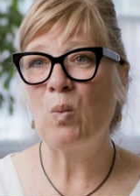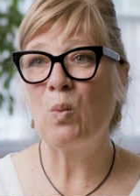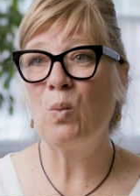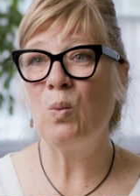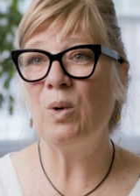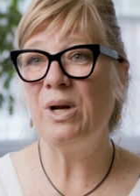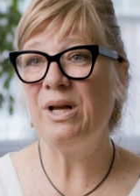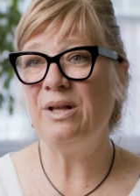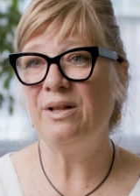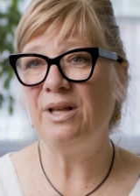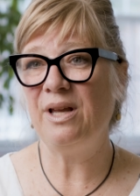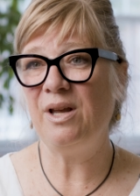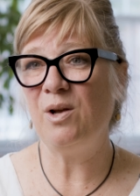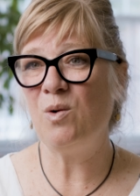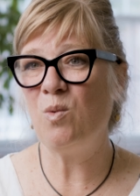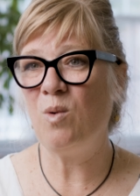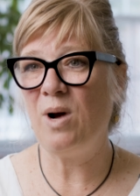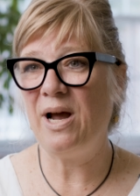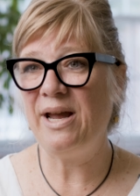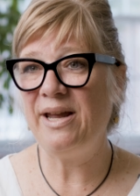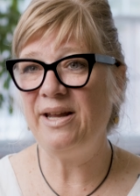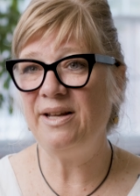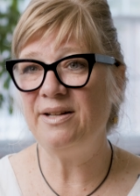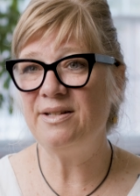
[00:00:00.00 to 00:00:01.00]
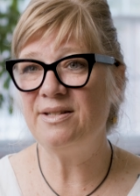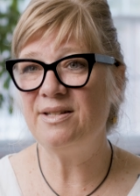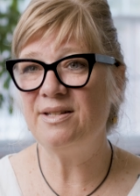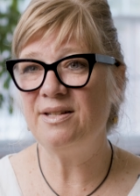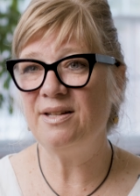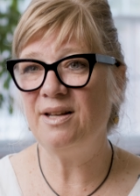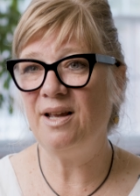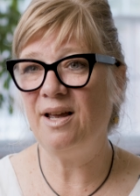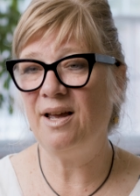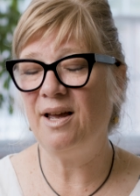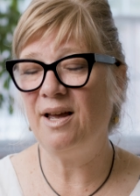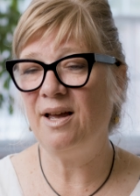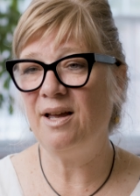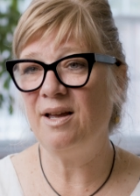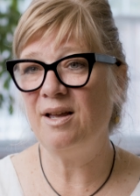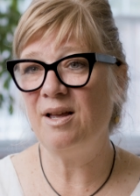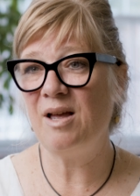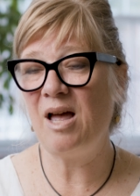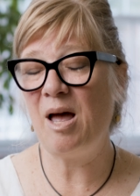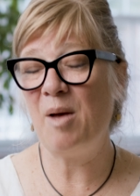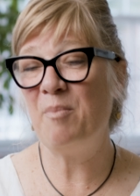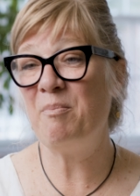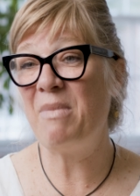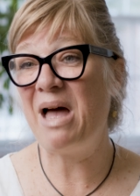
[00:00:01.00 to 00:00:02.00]
really quite uh,
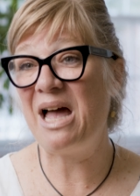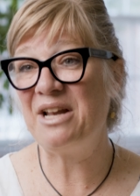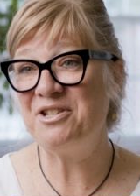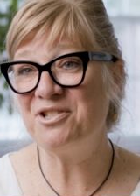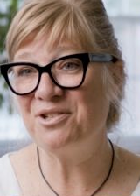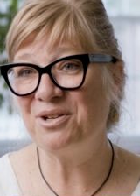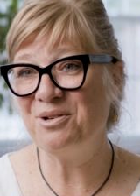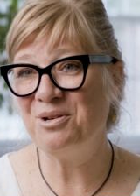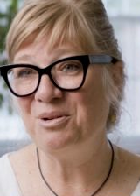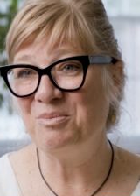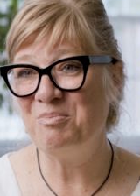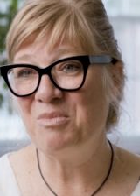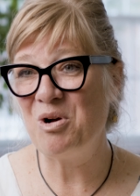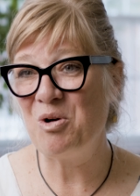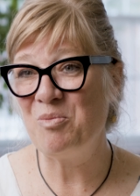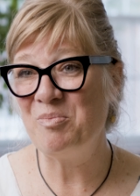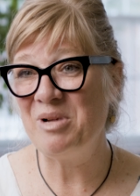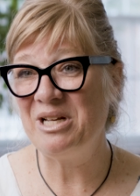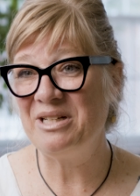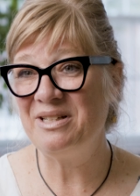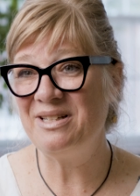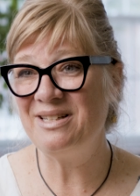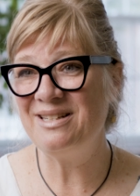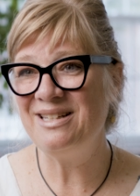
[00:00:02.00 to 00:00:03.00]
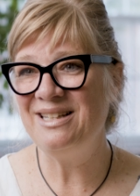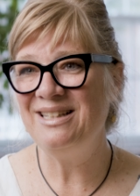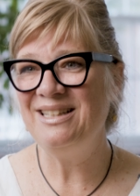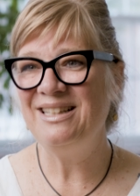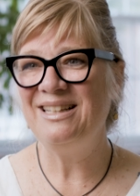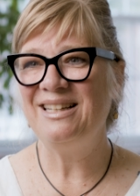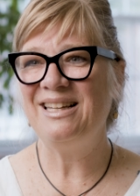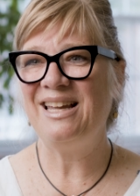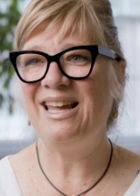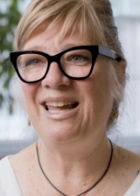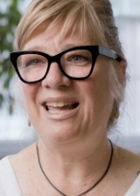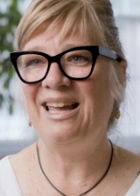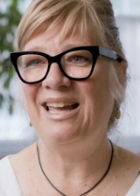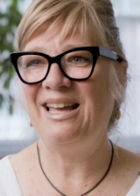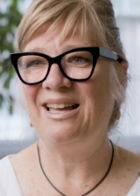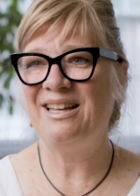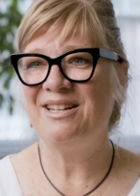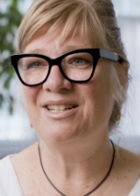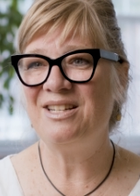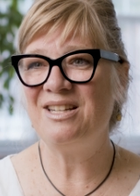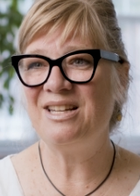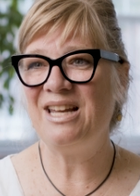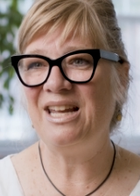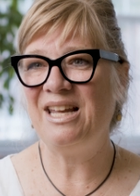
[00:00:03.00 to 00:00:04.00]
a magical moment.
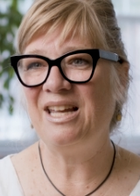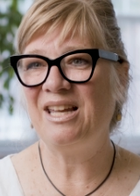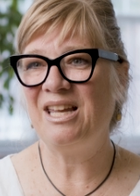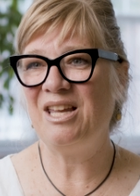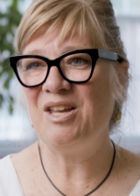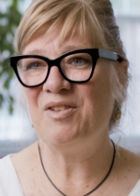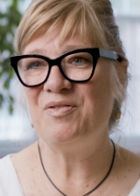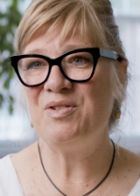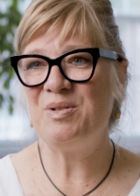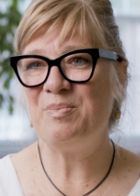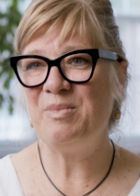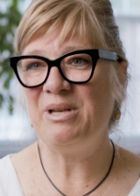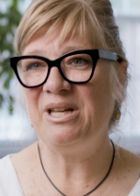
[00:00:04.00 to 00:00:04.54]
And it gives